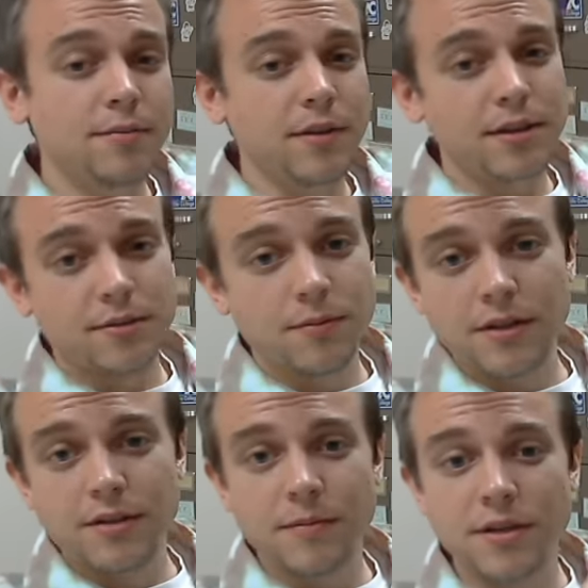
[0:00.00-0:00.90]
but I just
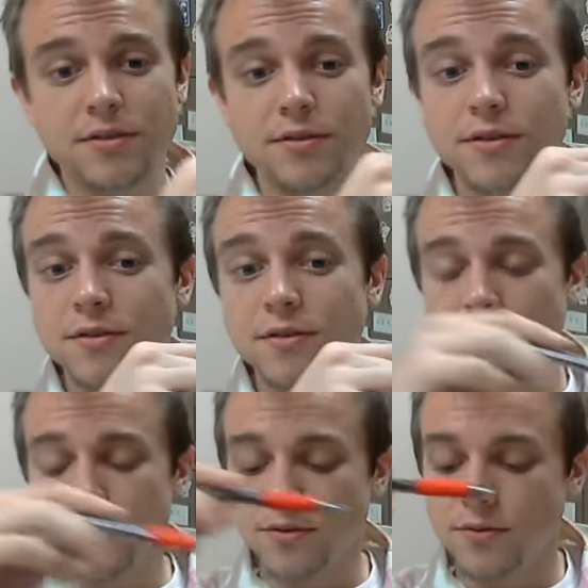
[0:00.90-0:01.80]
wanted to make sure that you
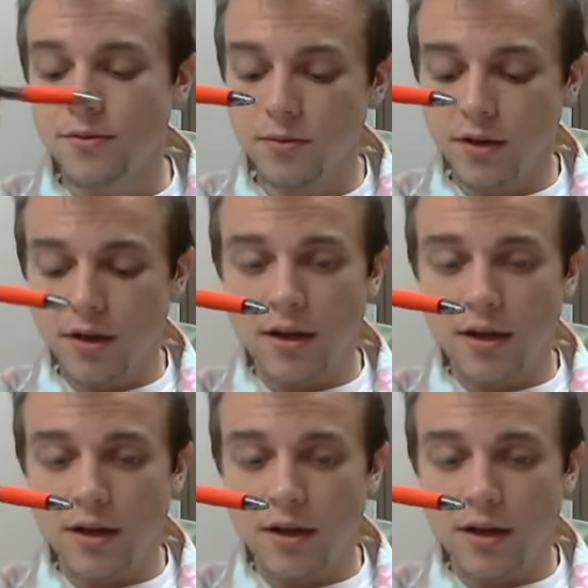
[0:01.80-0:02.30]
guys knew,